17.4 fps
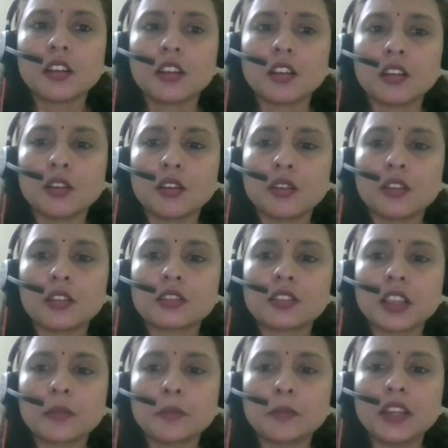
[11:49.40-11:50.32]
Uh,
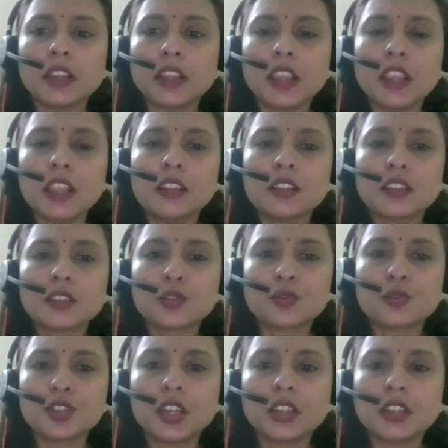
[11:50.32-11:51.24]
segment A is
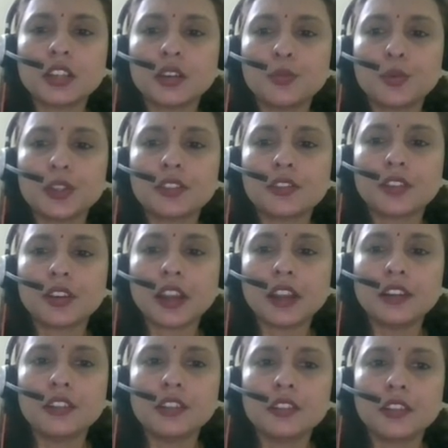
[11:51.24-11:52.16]
associated with
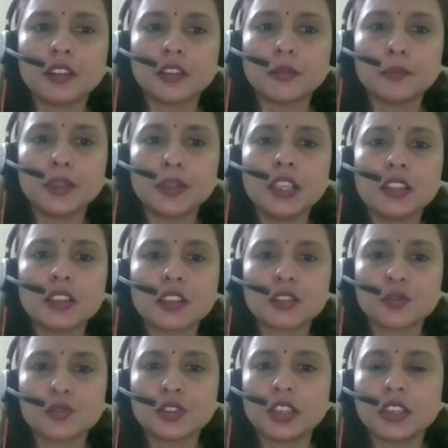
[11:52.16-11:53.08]
red, B is
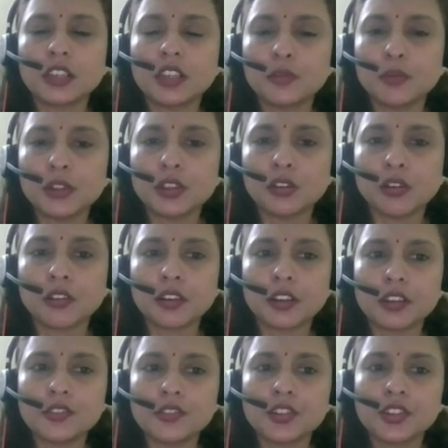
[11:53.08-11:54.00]
associated with
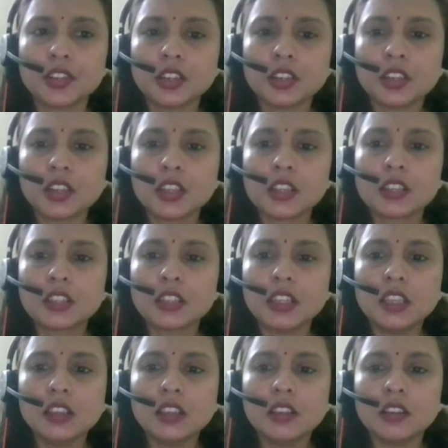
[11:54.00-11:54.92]
orange,
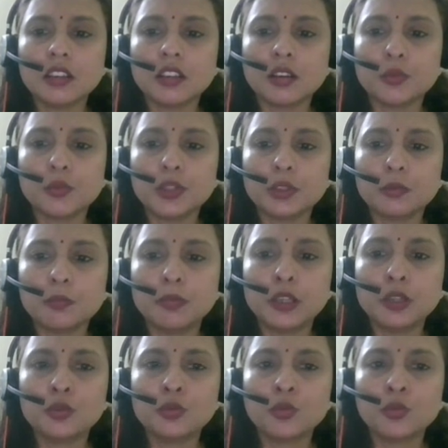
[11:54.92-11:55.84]
C uh, with
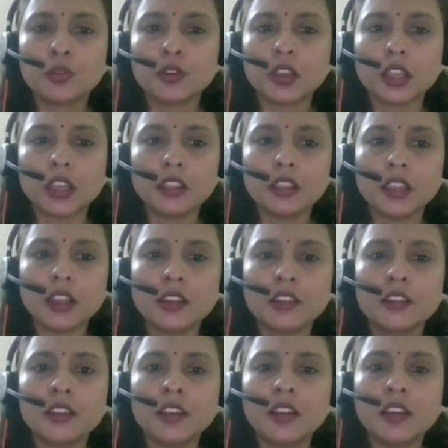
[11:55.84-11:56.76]
blue, and
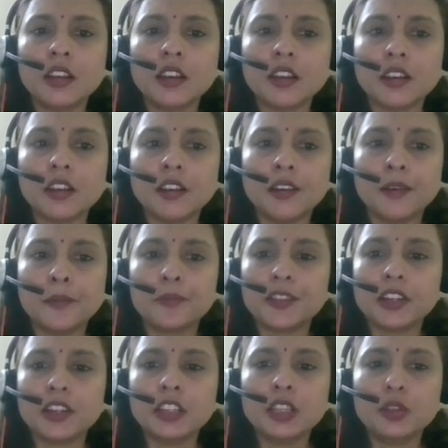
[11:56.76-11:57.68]
then um,
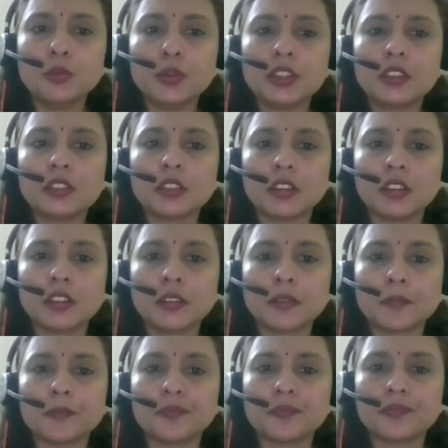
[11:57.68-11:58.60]
D with
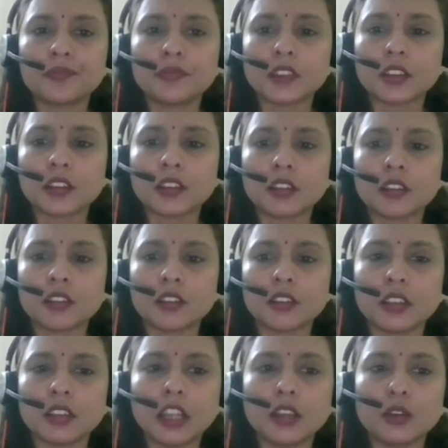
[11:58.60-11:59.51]
um,
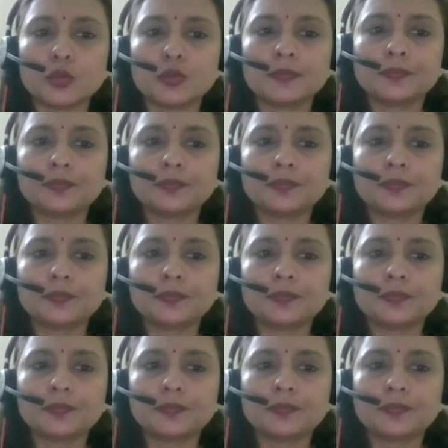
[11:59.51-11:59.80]
uh, yellow.